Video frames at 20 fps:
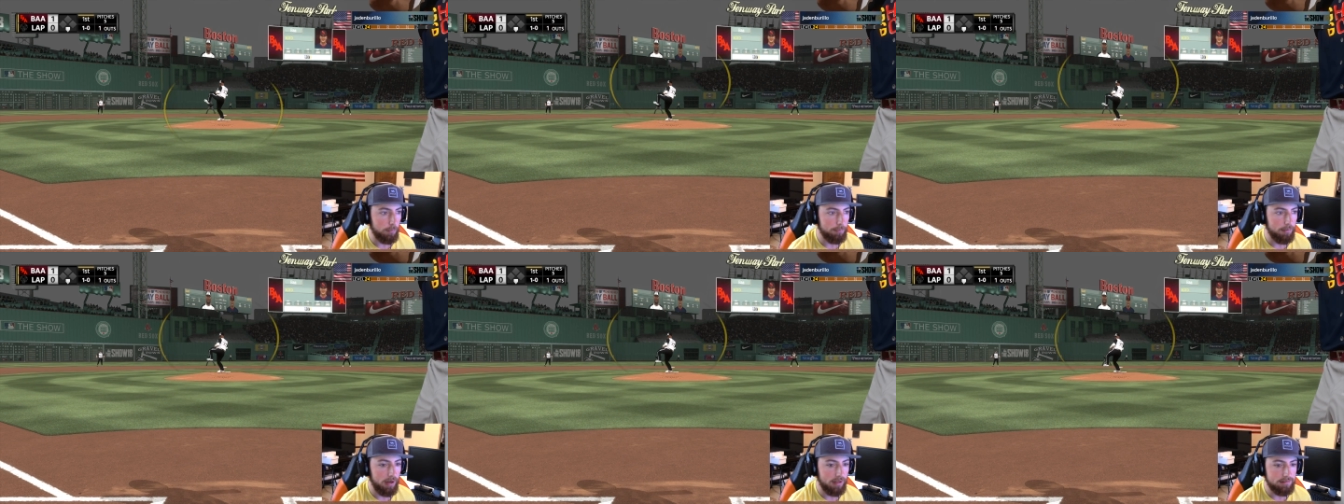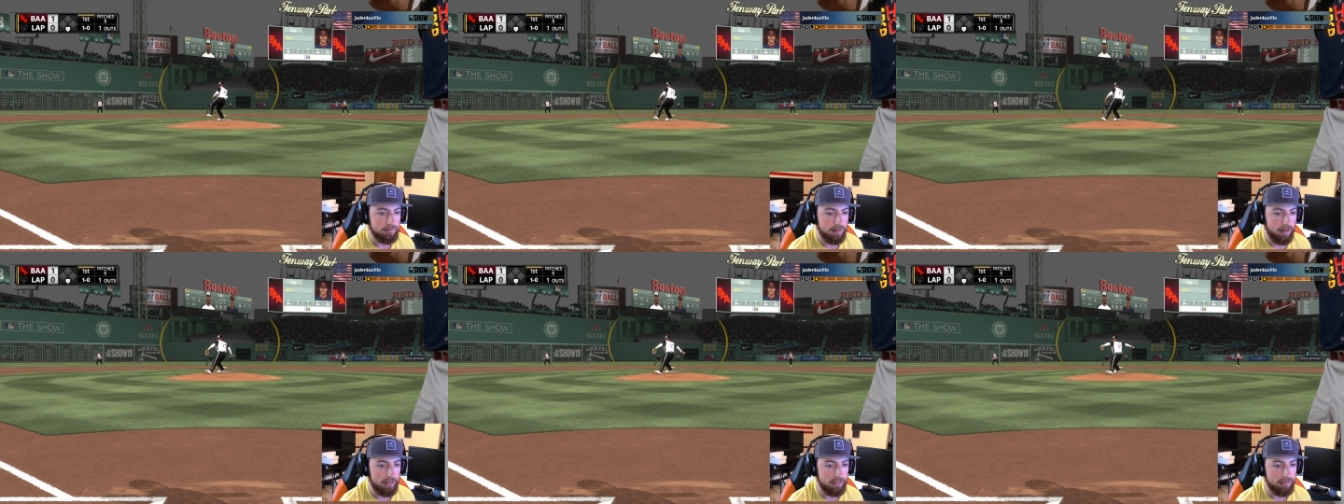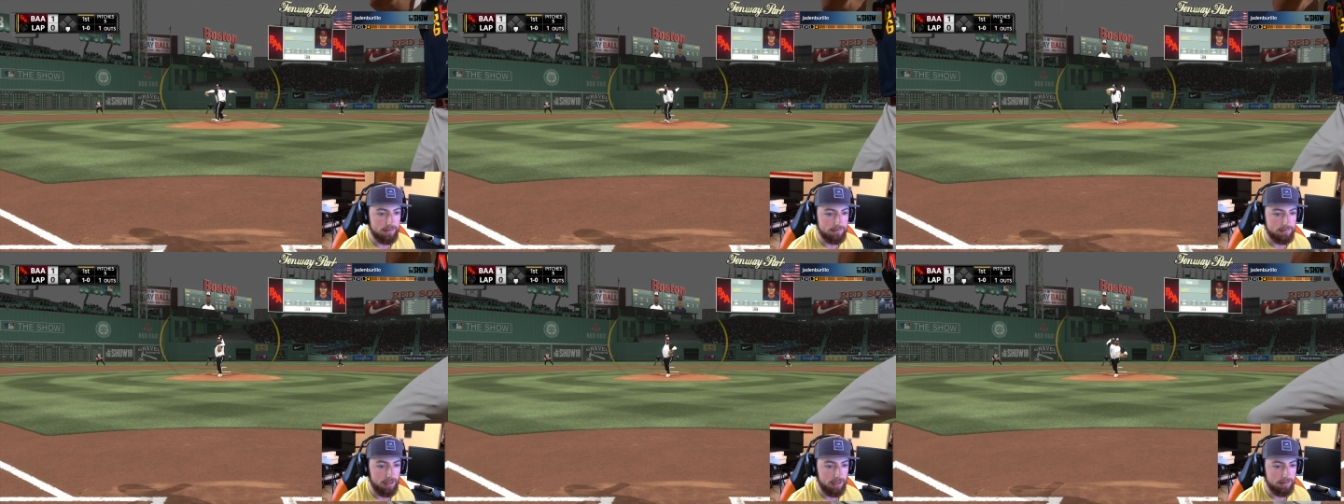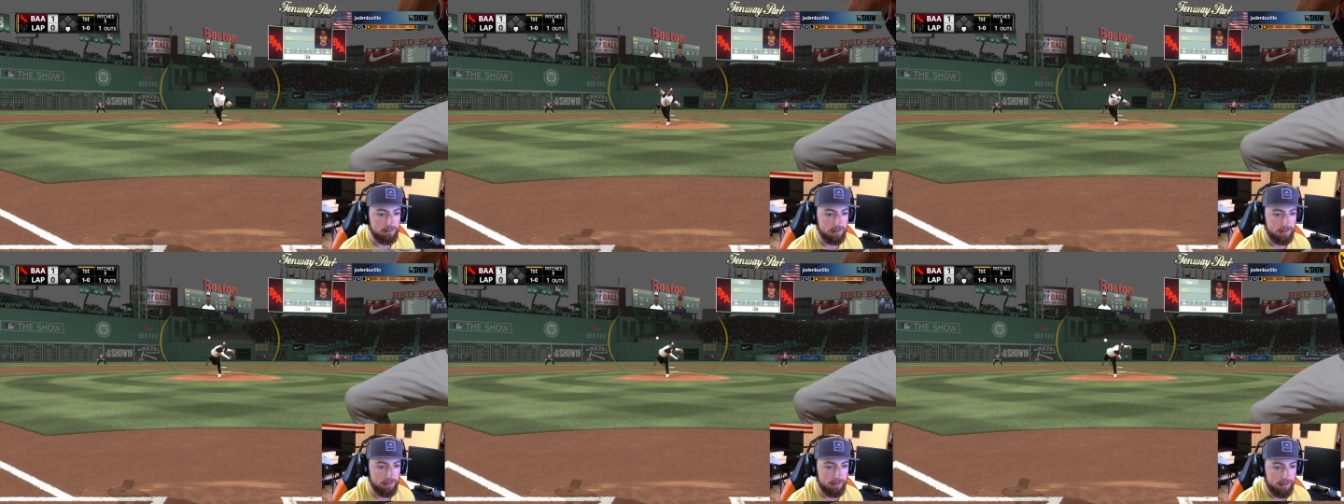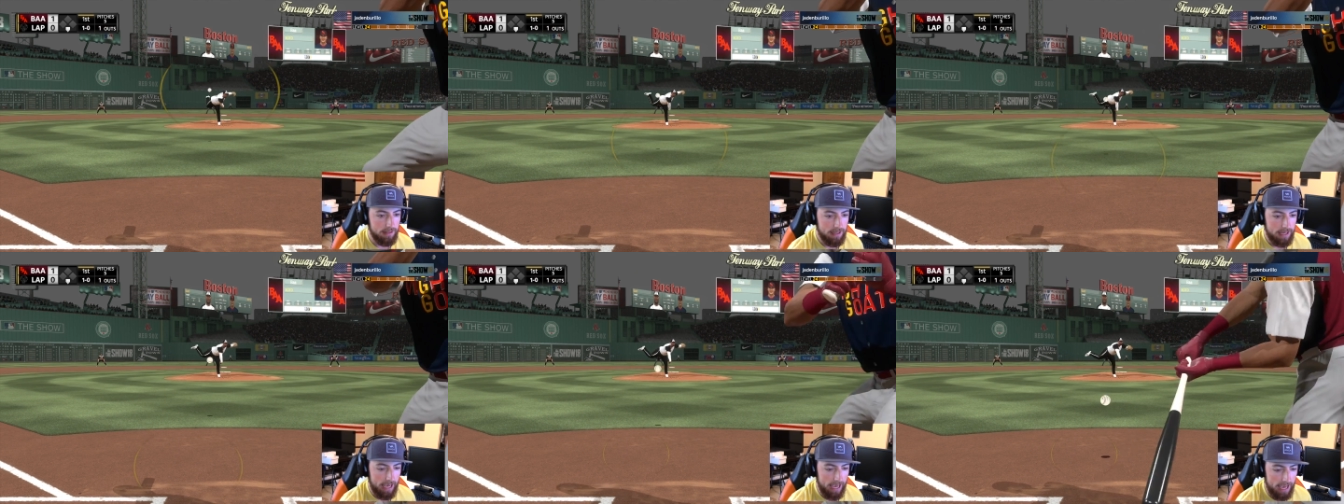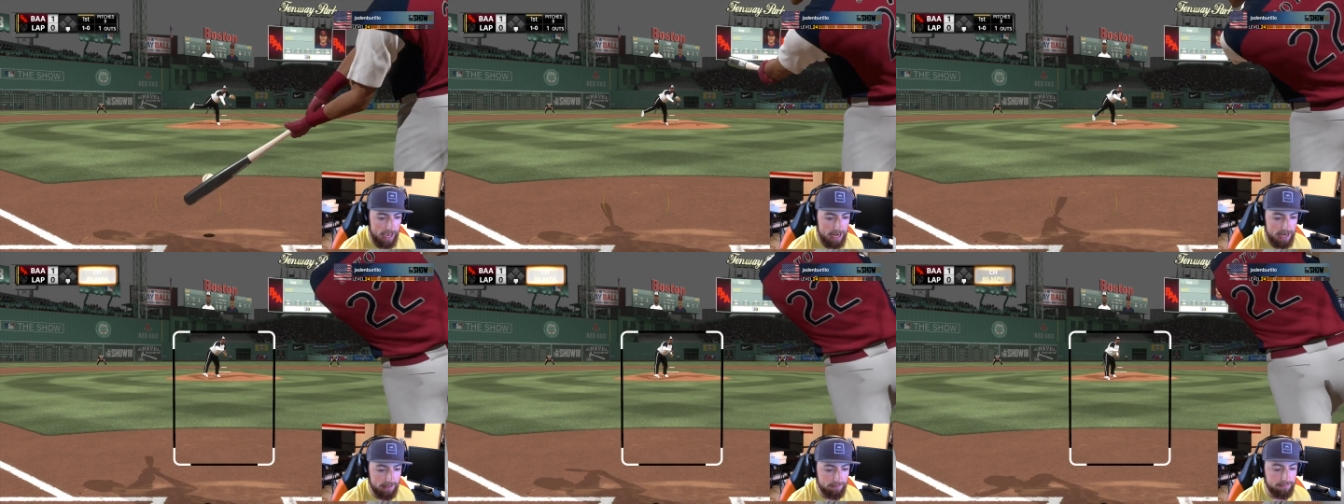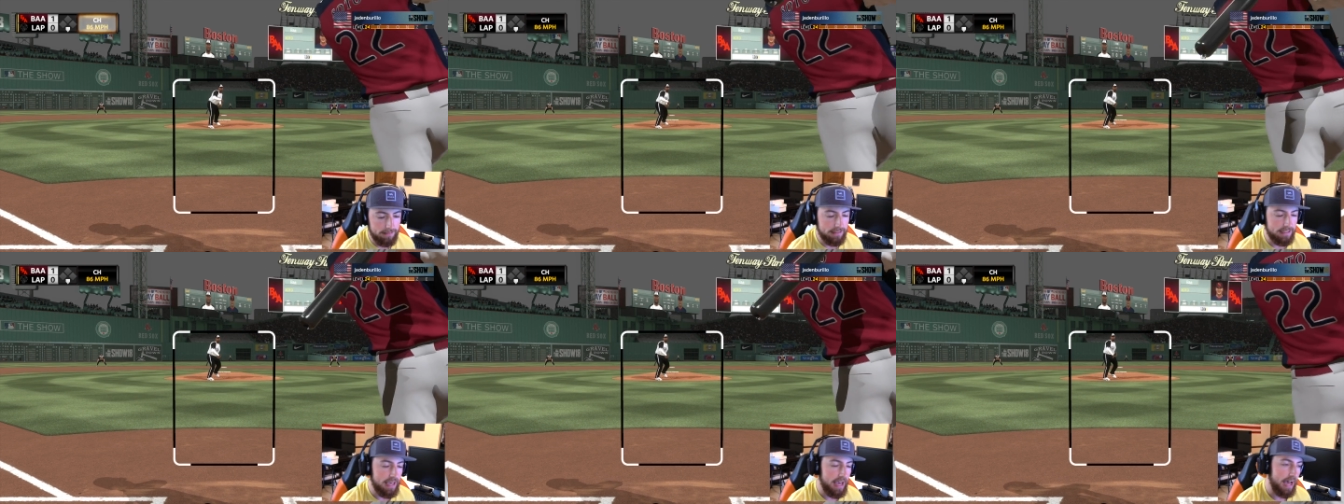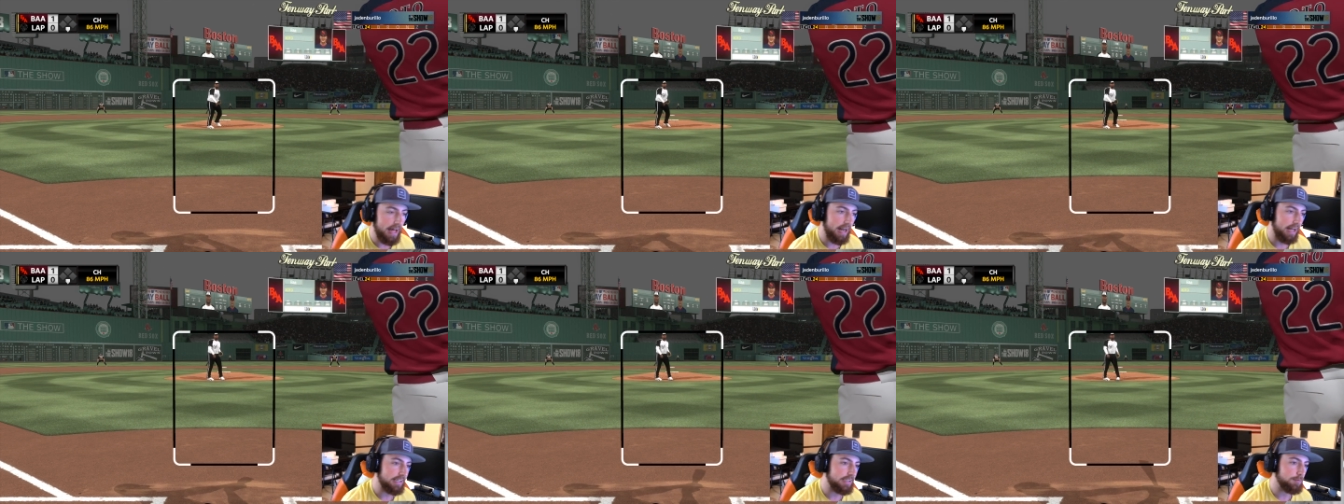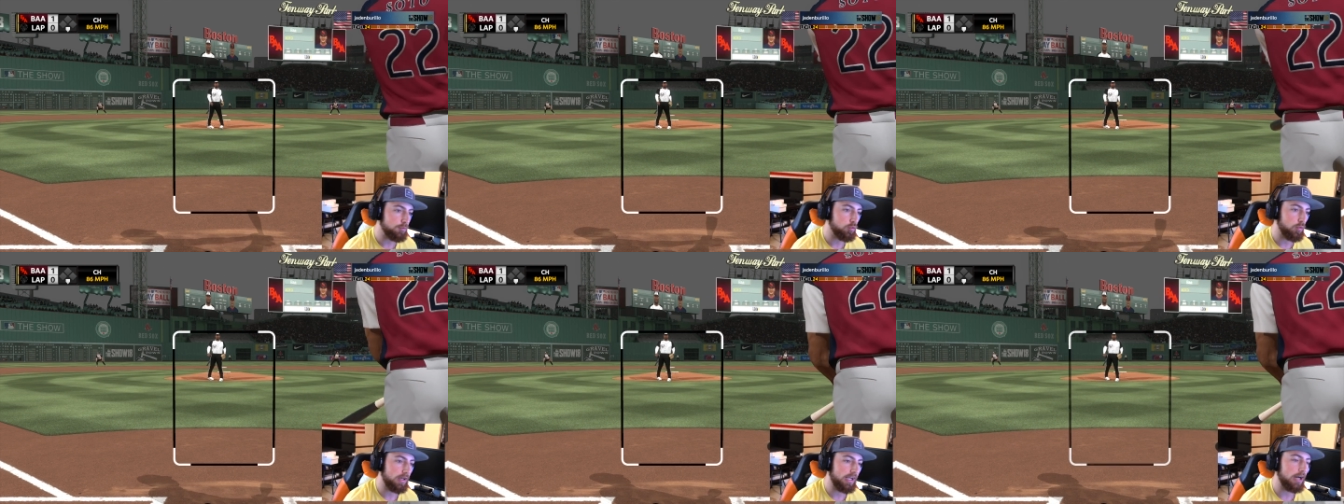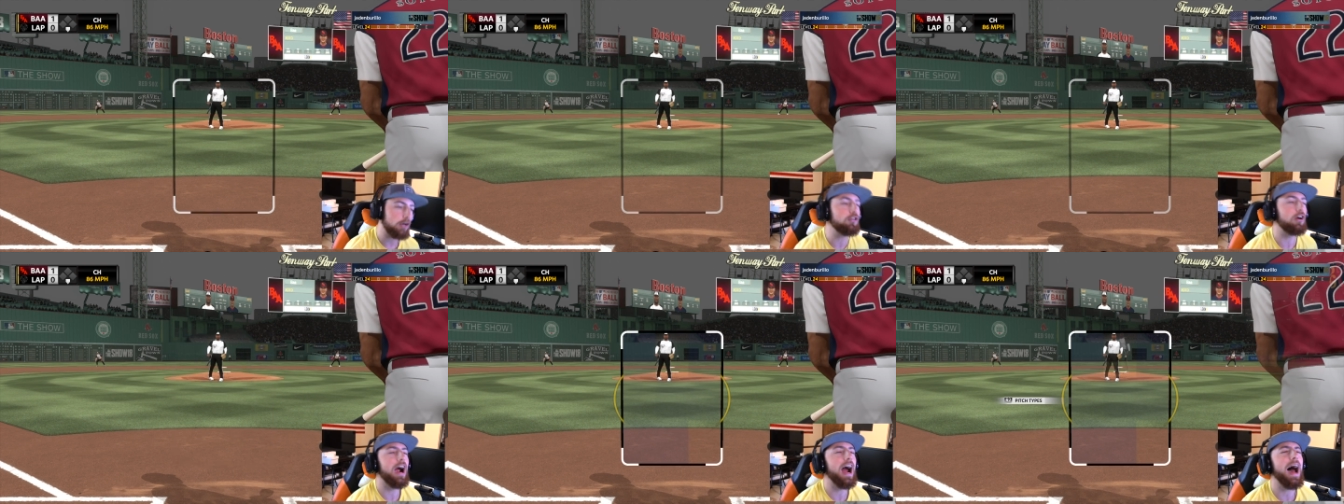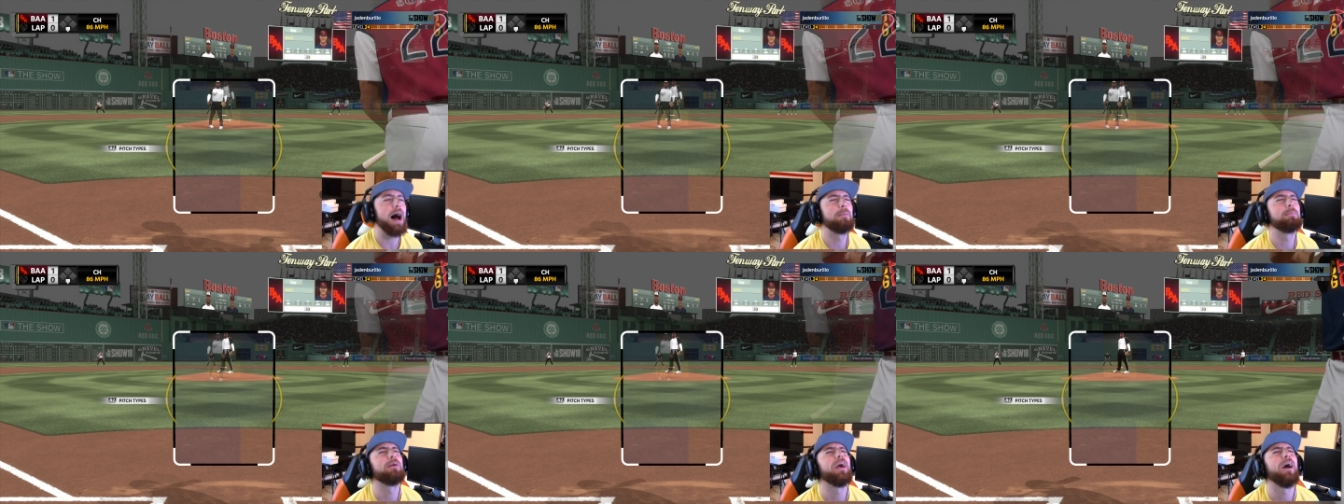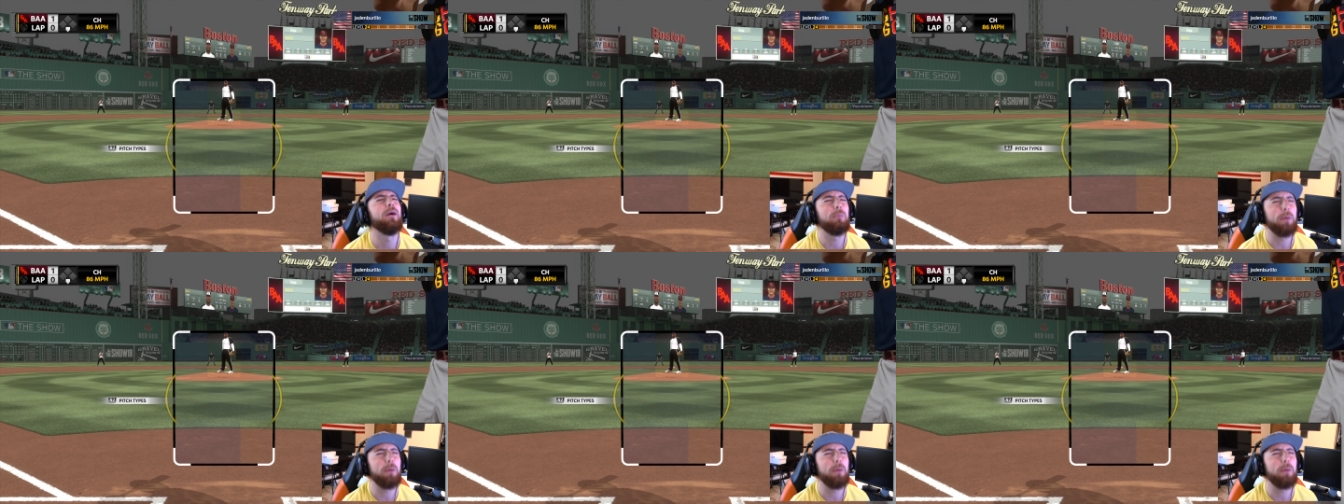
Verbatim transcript: But he has not done anything yet, and I keep swinging at crap, bro.